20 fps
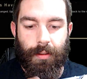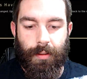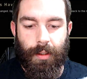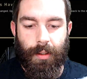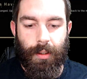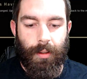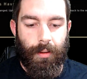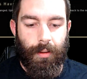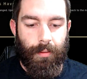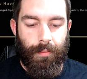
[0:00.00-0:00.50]

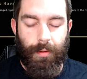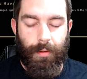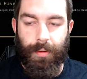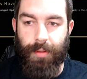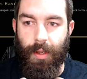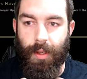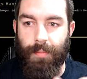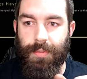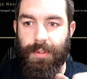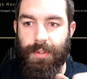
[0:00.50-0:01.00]
The
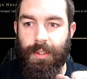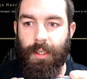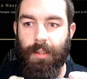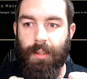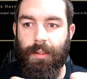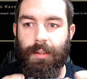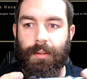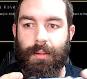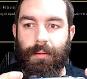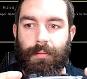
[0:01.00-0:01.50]

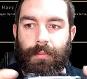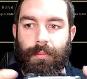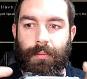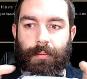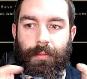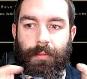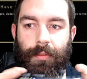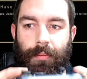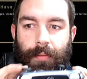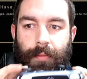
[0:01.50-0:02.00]
thumbsticks
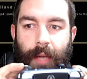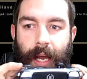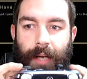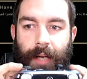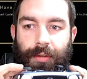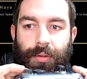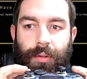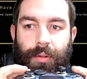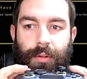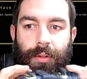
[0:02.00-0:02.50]

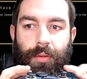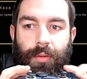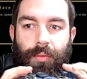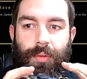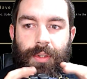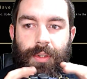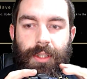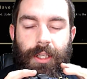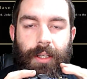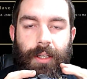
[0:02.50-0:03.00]
actually do
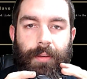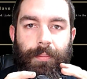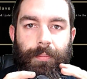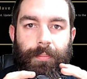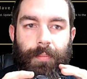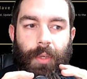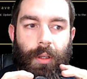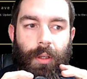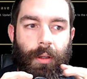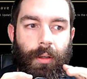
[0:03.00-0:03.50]
seem
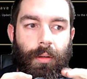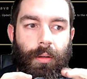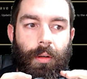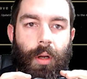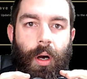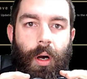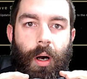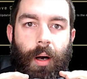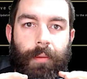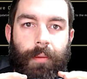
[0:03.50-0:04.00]
a little
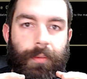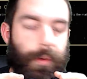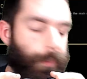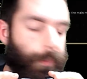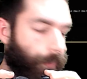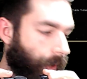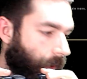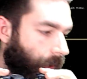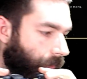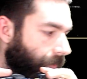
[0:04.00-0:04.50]
off
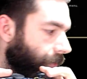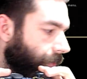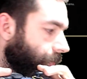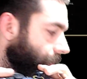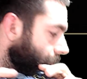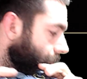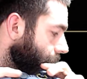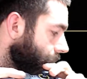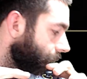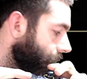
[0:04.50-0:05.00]
compared to
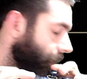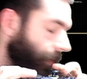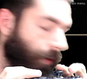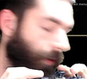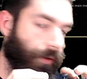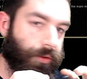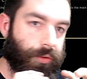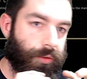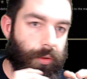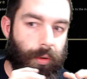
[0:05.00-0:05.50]
a regular
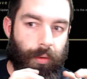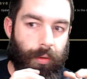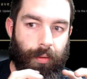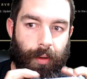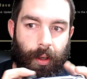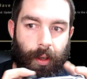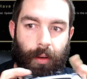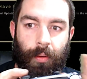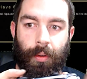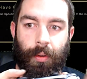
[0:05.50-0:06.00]
controller
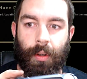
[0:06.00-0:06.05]
though.